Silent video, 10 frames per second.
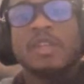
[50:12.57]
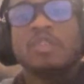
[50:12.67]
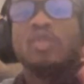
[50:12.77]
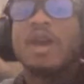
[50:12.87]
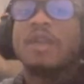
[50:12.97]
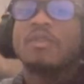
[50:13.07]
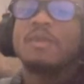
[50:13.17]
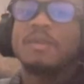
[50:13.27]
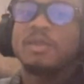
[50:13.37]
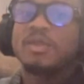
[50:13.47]
You gotta
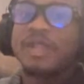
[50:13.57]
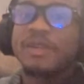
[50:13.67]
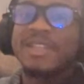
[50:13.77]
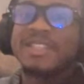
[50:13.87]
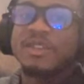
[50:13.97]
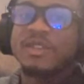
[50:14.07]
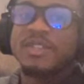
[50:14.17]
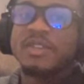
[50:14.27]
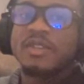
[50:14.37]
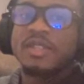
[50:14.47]
remember though, Larry. I tell you this
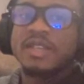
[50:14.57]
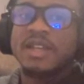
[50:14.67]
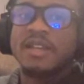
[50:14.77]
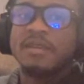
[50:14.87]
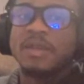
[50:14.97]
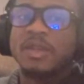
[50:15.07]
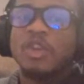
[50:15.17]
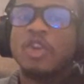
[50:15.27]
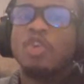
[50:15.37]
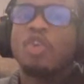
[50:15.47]
all the time.
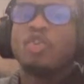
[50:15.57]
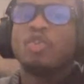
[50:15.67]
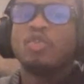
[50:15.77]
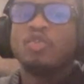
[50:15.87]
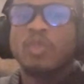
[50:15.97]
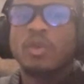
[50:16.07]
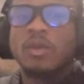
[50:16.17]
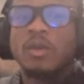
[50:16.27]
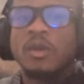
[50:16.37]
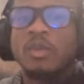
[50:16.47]

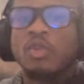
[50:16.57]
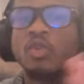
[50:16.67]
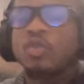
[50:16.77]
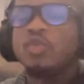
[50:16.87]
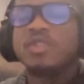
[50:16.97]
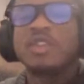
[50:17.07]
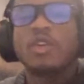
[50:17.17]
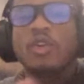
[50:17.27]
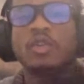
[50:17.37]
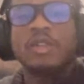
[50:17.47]
Who's the
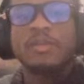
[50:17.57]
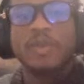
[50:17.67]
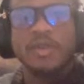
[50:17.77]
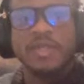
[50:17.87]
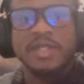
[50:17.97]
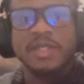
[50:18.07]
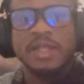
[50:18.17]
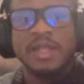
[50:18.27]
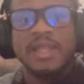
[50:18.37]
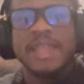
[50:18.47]
only person
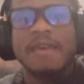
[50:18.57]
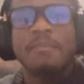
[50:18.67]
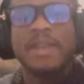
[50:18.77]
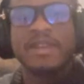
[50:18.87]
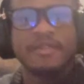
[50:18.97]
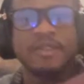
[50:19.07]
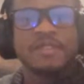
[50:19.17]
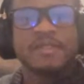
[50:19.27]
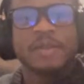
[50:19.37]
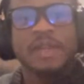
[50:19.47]
that benefits
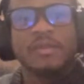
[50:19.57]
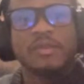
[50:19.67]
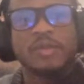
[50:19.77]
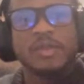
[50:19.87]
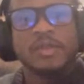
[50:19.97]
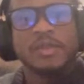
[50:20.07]
from that rumor?